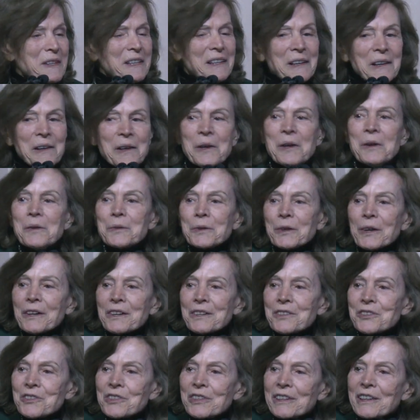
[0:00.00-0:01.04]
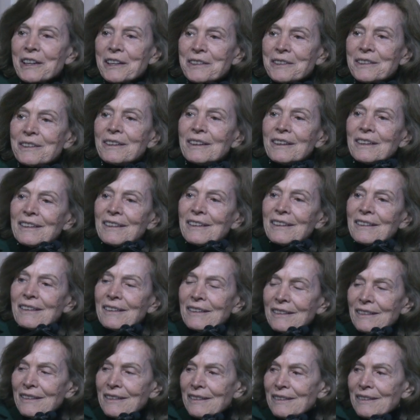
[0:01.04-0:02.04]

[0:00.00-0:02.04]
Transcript: time for us to get